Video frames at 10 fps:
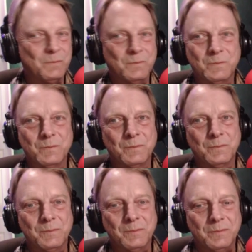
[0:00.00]

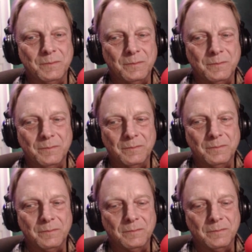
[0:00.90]

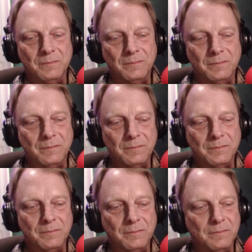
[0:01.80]

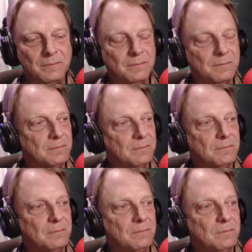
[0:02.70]

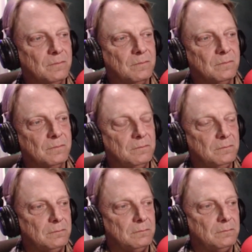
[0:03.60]

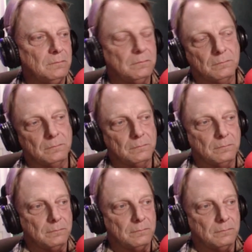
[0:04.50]
The person shown says nothing.